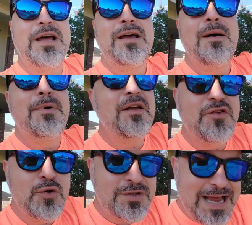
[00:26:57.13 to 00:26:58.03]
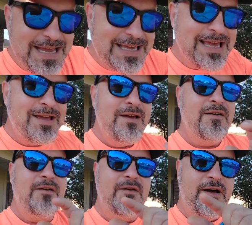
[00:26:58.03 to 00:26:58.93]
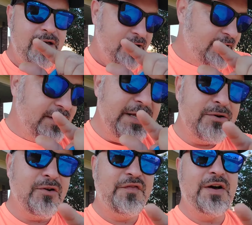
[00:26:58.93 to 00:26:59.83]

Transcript: bit. But if you're taking literal